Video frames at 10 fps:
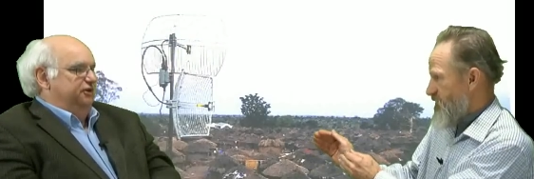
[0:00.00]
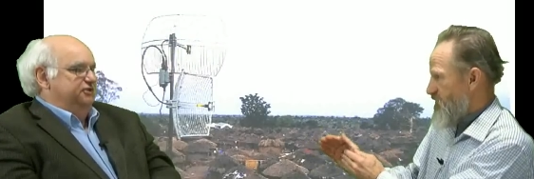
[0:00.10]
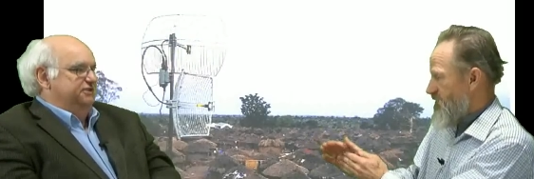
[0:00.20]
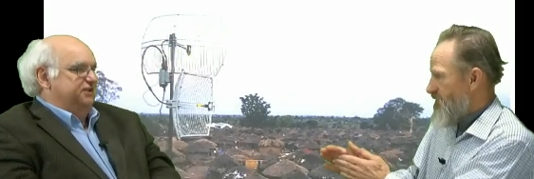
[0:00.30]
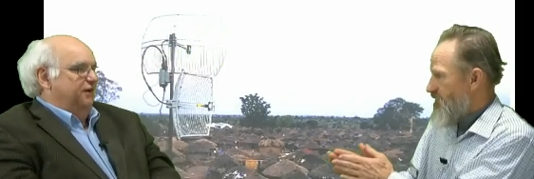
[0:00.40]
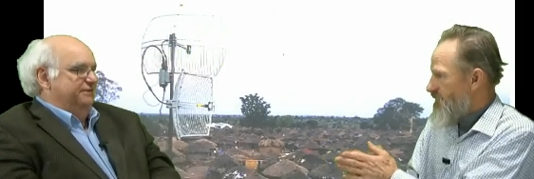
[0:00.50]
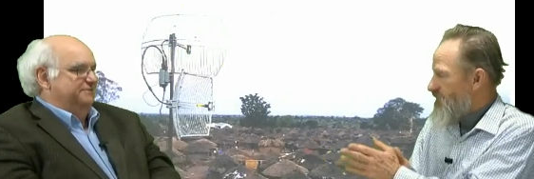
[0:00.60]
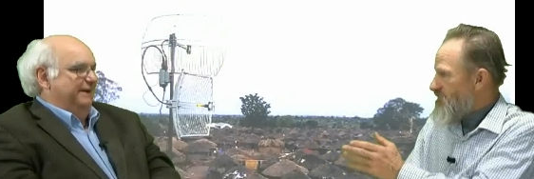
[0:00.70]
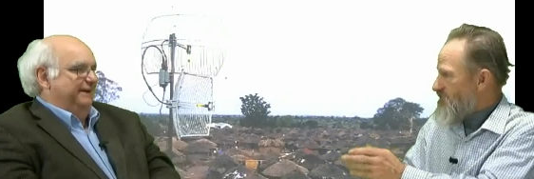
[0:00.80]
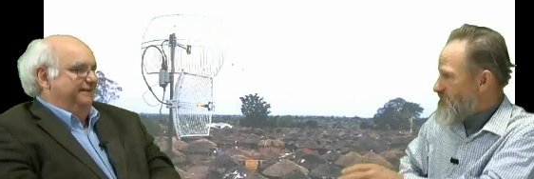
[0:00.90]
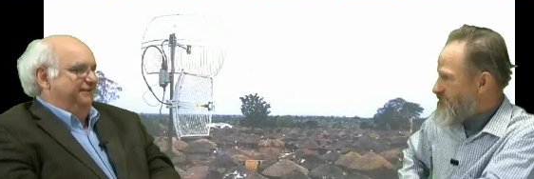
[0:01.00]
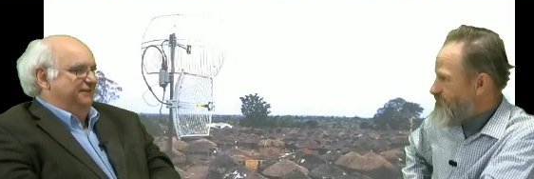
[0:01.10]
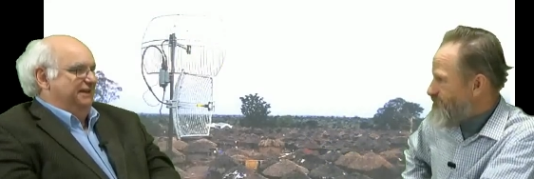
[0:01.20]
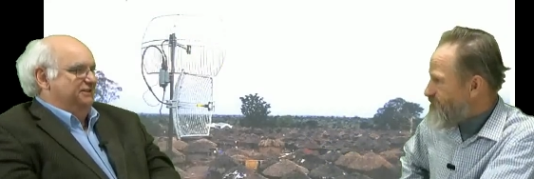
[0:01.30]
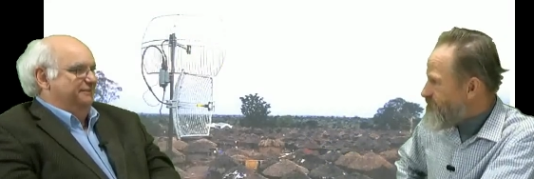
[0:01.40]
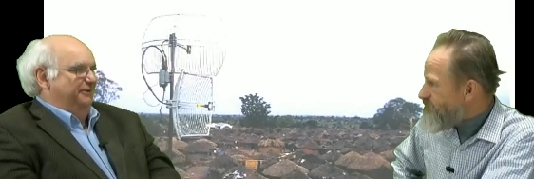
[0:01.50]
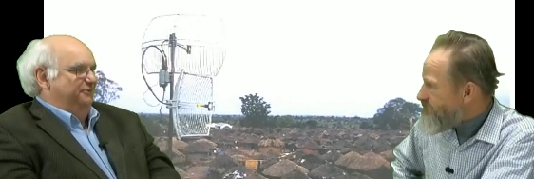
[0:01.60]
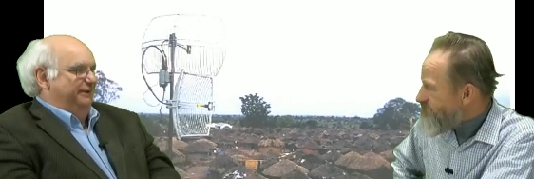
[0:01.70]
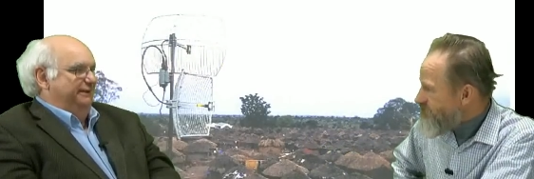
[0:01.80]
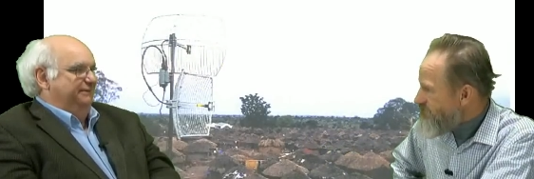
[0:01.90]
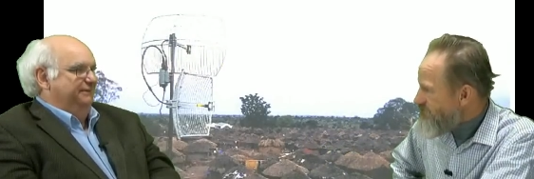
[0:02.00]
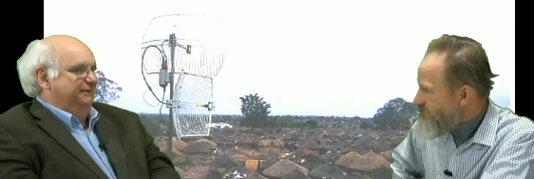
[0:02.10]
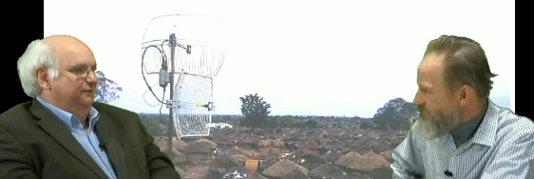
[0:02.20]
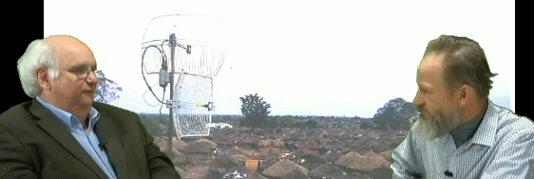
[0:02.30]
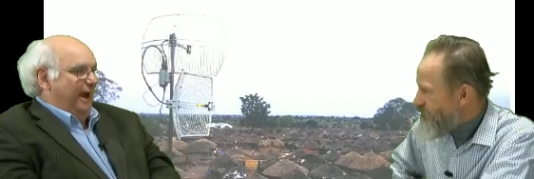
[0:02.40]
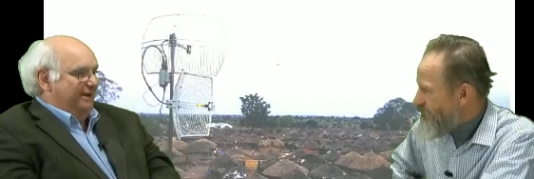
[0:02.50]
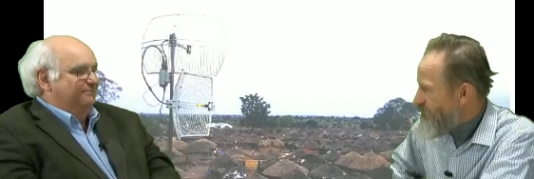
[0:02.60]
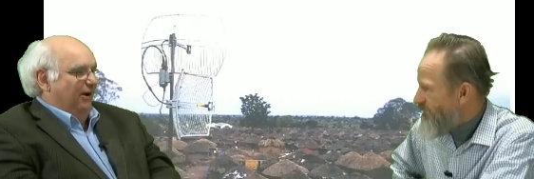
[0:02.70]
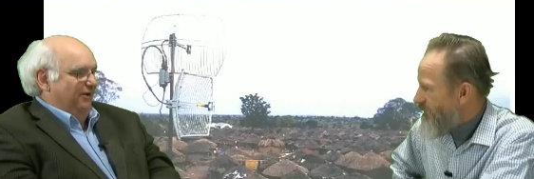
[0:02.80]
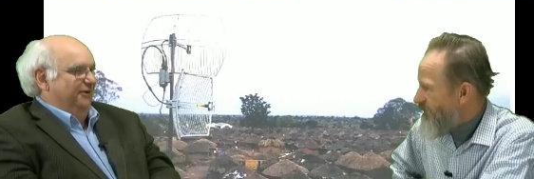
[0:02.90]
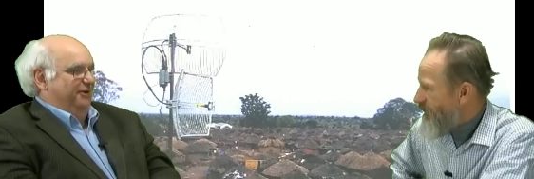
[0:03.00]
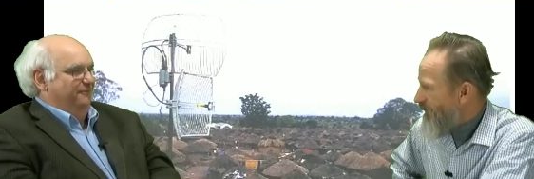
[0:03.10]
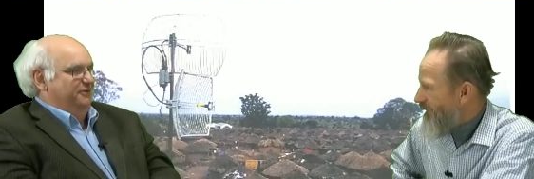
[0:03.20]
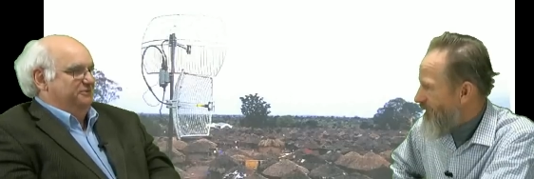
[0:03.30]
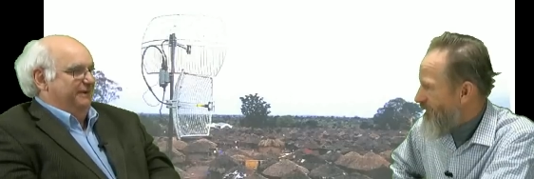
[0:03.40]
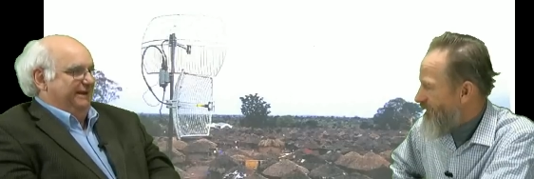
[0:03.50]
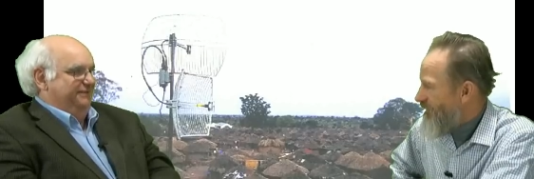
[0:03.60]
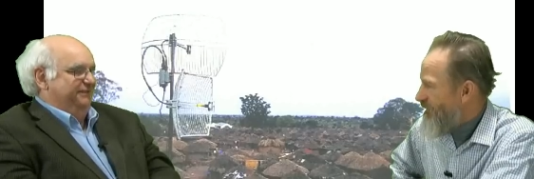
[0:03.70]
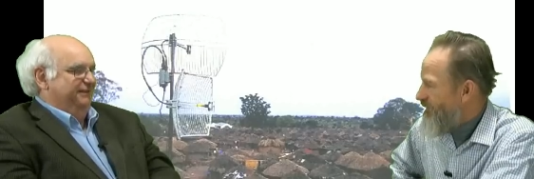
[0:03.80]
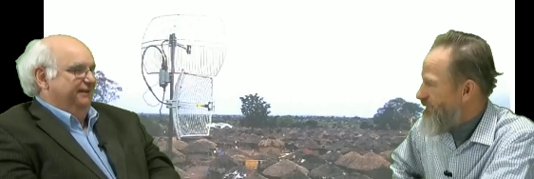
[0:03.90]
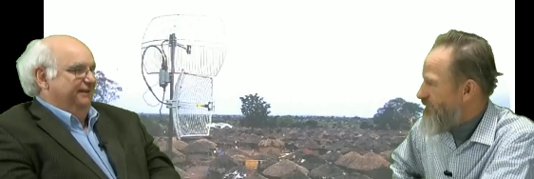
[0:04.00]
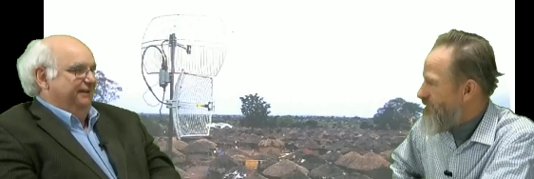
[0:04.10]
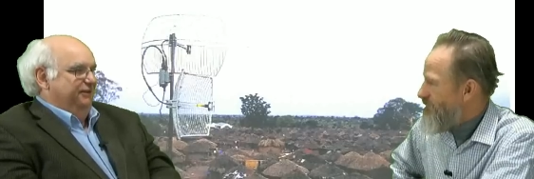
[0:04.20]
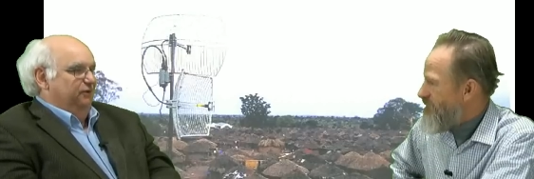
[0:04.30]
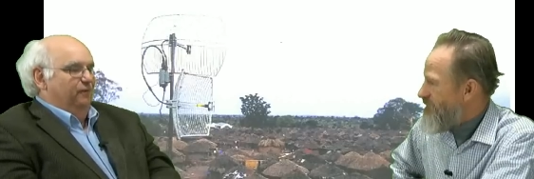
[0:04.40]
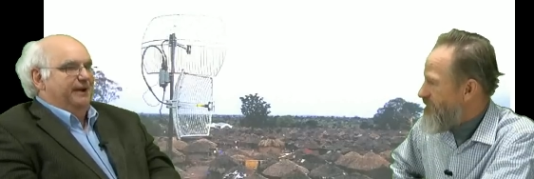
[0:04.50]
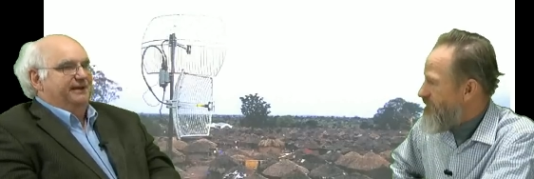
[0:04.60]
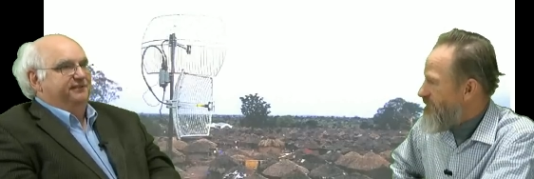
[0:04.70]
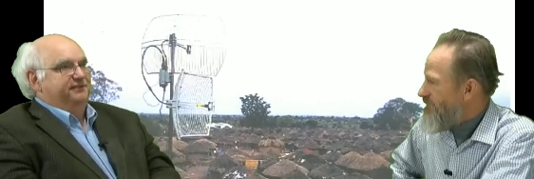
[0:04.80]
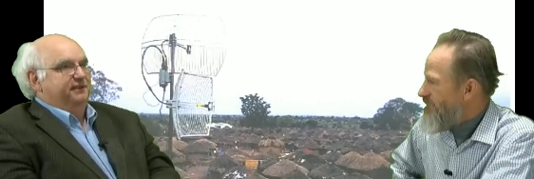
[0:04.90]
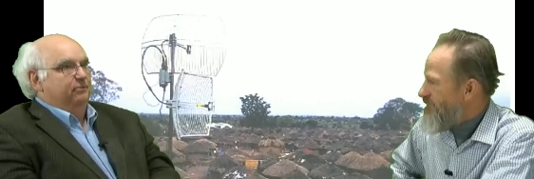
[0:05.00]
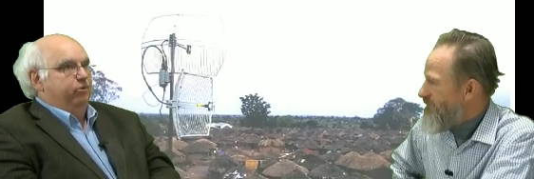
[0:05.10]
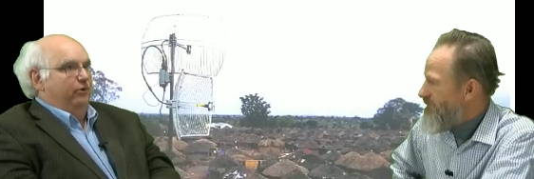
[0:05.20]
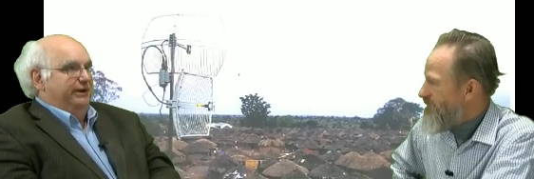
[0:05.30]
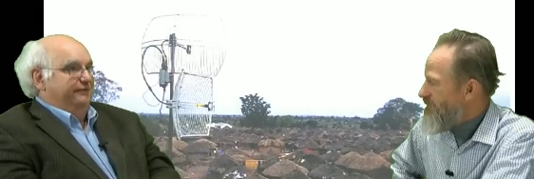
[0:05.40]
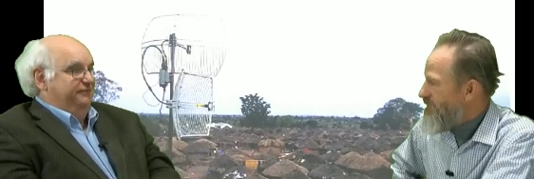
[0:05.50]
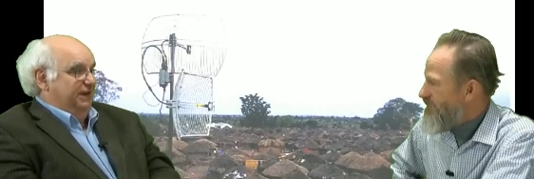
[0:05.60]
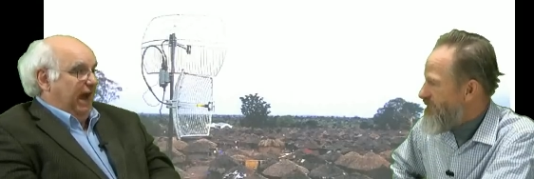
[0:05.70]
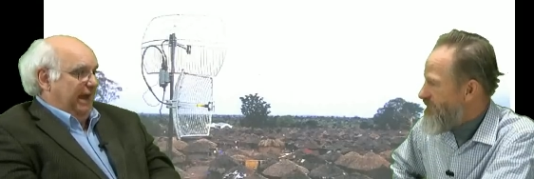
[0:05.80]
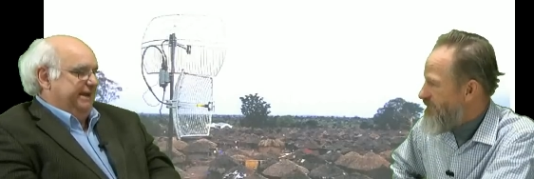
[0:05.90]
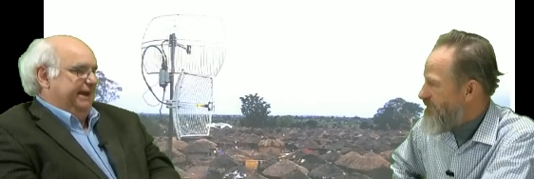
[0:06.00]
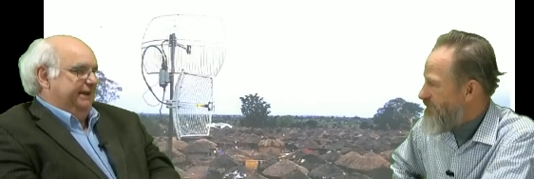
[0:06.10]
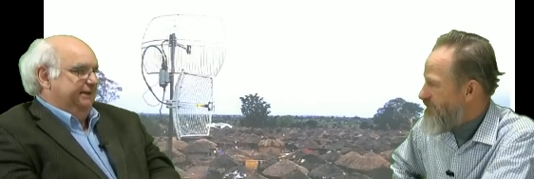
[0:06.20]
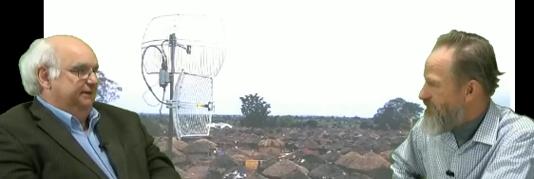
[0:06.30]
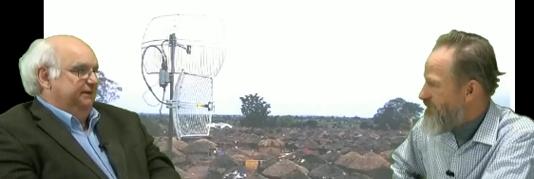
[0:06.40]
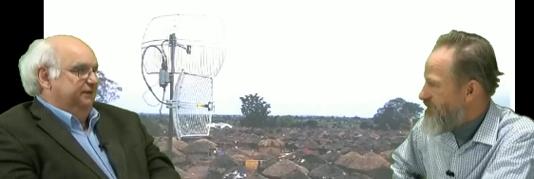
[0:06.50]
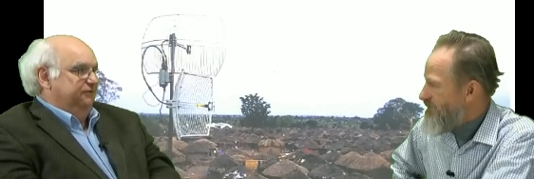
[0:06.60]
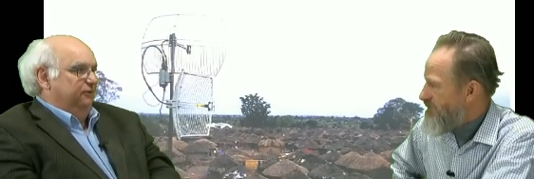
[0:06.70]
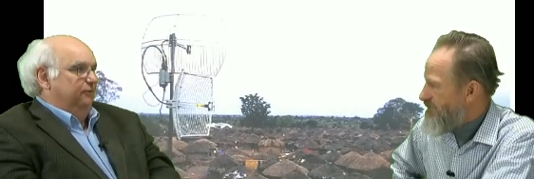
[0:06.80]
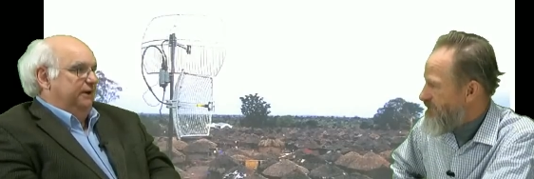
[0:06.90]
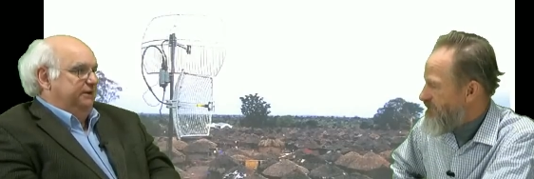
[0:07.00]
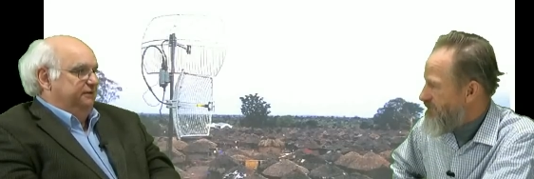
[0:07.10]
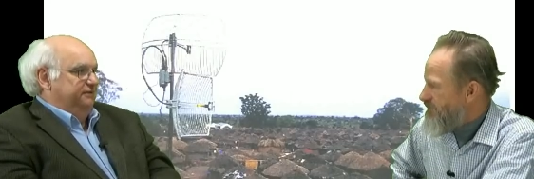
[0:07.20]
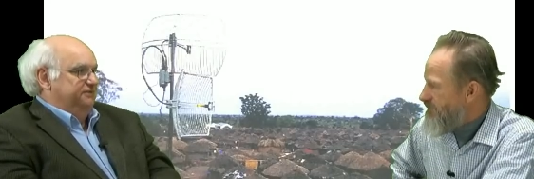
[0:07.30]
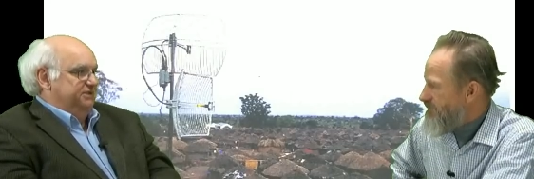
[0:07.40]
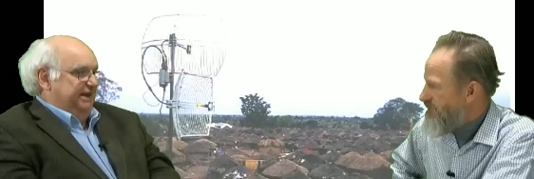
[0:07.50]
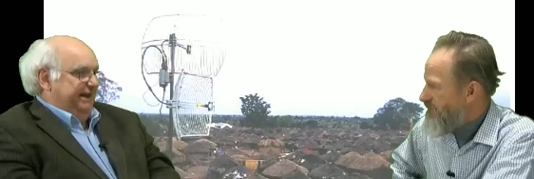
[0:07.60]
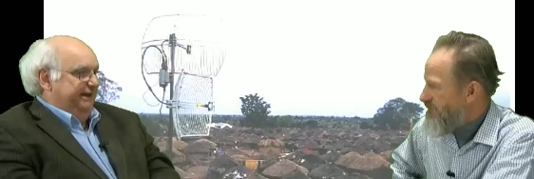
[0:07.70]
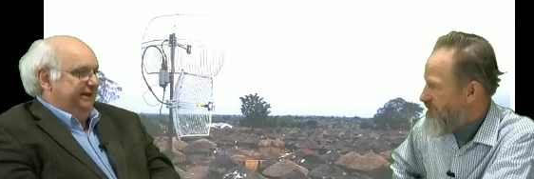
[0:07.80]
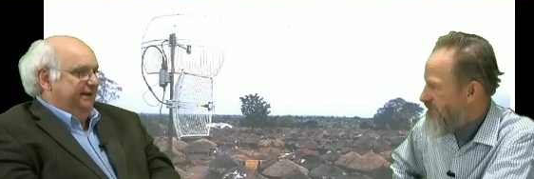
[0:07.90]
Speaker 1: has always made a distinction between red martyrdom, which means you witness to the point of dying for what you're saying,